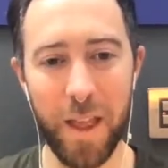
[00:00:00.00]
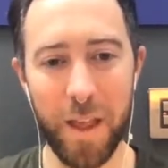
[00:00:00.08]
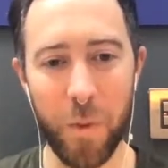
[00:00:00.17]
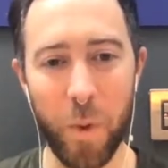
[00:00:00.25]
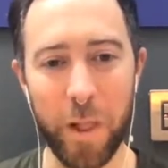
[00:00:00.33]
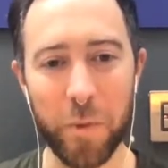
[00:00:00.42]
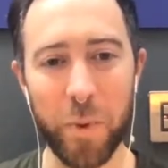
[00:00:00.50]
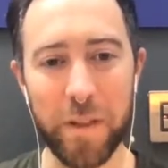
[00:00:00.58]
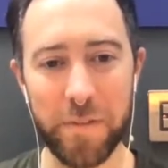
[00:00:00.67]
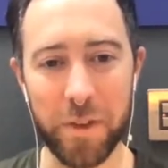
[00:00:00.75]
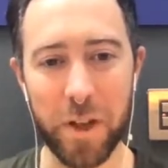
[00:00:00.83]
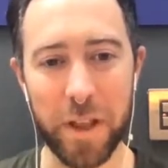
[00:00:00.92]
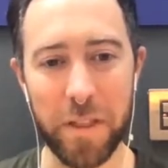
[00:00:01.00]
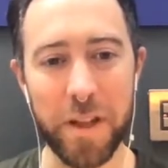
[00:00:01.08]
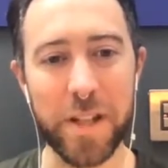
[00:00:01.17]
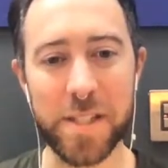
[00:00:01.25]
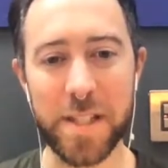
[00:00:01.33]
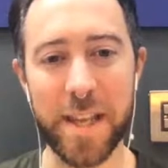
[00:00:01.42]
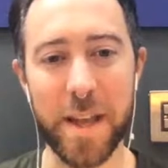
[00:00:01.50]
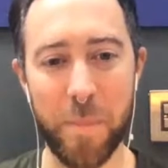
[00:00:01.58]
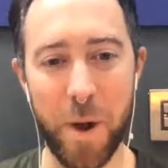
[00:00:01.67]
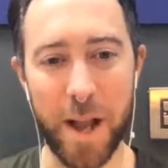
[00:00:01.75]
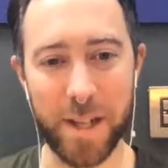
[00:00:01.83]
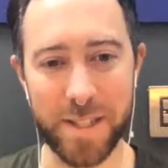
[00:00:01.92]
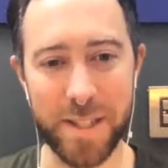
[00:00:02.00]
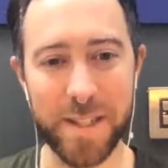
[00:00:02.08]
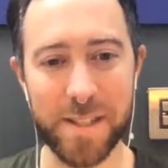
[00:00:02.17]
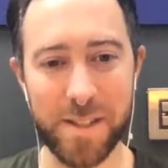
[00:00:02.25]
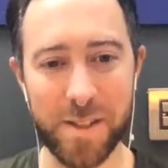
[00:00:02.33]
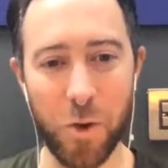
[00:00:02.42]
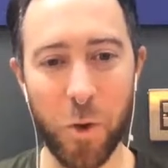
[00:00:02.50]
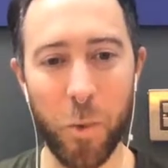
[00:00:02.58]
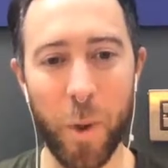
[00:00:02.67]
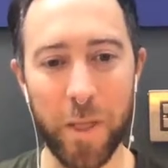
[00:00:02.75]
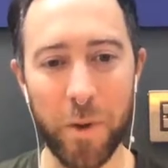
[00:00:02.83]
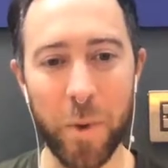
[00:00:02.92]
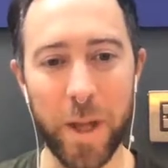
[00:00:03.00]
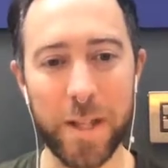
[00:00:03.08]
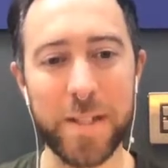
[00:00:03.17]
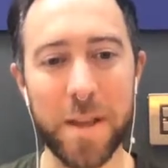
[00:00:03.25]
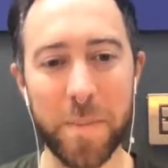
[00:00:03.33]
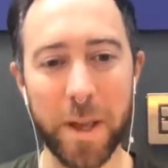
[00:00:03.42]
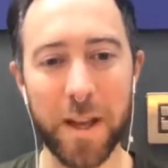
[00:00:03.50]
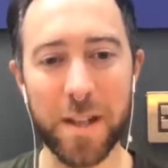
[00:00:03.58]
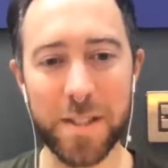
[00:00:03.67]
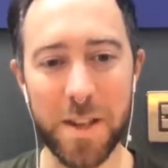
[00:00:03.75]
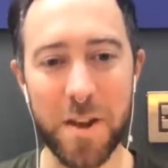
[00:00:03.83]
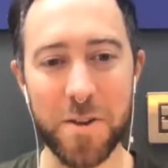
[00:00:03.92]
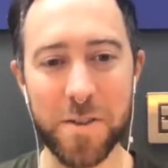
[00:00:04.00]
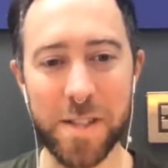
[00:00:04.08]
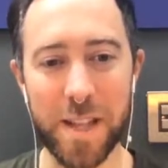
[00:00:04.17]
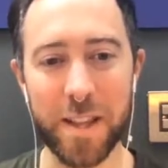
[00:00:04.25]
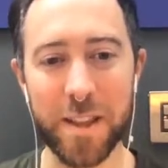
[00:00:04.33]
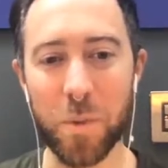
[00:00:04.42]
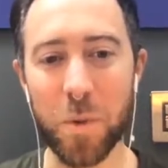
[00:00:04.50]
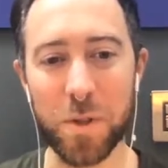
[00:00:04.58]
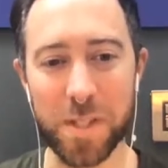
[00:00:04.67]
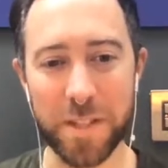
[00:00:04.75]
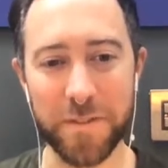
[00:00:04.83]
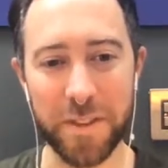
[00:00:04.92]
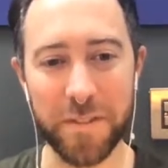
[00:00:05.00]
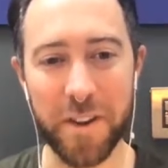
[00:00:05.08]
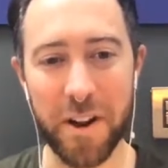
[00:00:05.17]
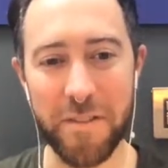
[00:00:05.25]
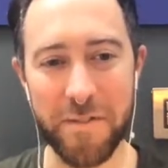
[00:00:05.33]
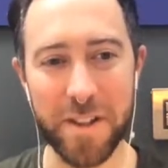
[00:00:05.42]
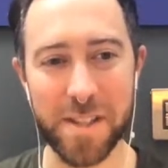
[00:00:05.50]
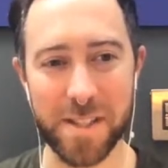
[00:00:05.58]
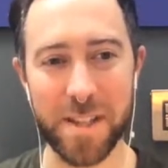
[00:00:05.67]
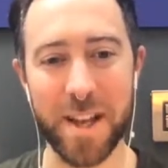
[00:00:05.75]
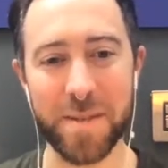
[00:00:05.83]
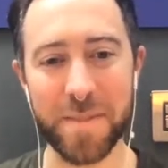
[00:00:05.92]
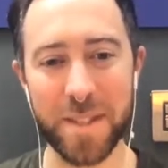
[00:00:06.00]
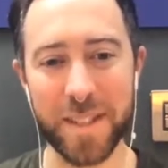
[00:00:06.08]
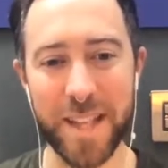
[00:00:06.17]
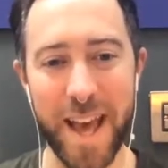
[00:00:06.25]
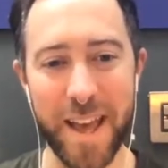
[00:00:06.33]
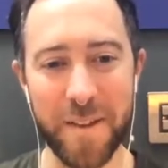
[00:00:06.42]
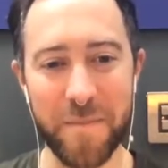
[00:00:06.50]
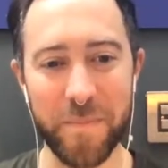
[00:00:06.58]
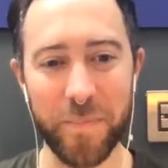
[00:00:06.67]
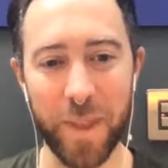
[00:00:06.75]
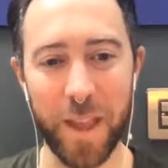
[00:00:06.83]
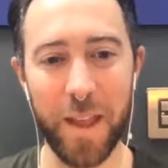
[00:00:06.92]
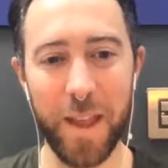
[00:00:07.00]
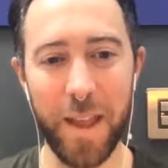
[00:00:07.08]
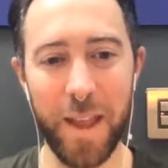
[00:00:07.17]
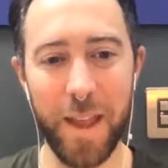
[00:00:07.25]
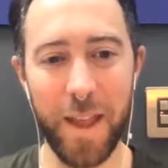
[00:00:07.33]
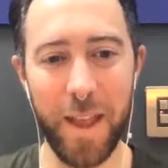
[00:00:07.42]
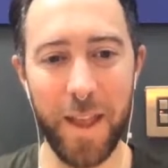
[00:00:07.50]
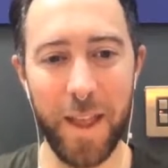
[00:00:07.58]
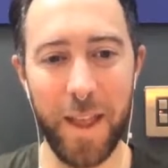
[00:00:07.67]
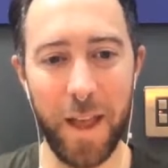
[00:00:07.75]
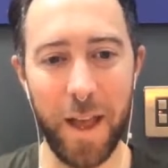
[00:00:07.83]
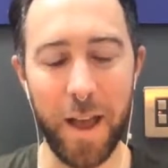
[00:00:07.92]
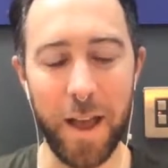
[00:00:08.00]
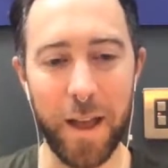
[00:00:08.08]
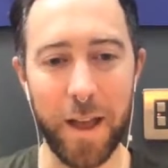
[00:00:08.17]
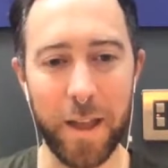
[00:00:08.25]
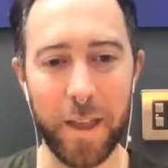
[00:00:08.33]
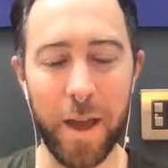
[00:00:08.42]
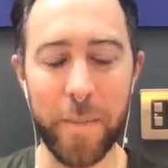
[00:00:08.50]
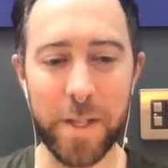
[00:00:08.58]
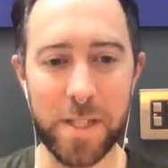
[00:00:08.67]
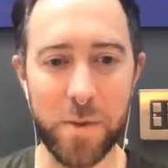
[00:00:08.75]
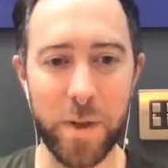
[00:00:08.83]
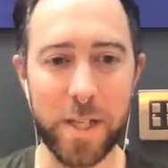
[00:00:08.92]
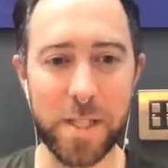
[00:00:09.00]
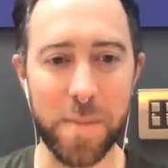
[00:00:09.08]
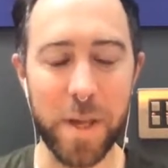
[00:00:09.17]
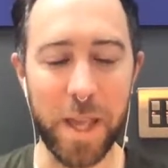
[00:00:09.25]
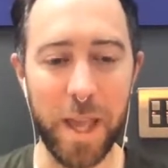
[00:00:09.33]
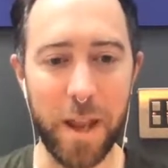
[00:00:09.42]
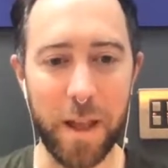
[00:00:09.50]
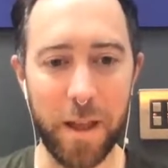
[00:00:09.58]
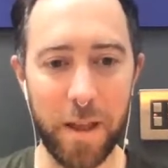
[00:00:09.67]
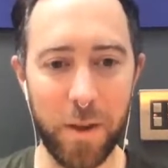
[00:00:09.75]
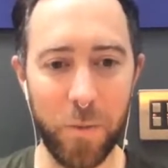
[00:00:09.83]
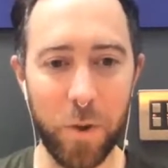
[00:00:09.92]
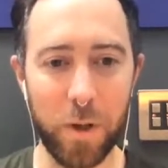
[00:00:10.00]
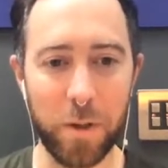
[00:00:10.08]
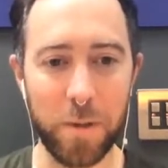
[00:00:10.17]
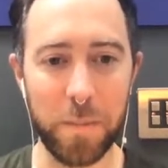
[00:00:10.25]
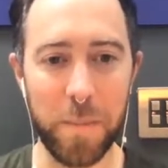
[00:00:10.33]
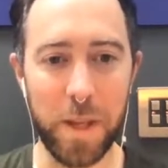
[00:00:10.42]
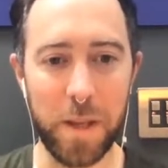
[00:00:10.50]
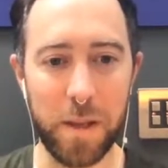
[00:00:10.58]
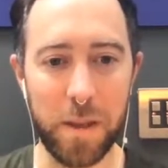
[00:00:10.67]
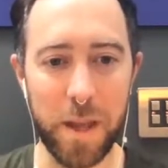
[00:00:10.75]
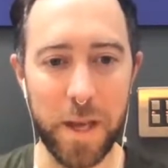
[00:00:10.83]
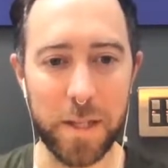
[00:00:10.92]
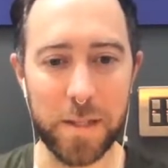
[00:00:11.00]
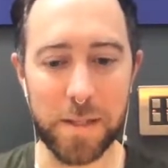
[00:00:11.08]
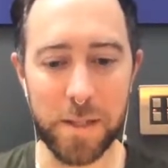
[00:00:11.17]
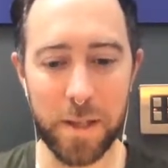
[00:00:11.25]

whether we've got a 30-year practice or whether we're dipping our toes in the water for the very first time today. Coming to it as a beginner will mean that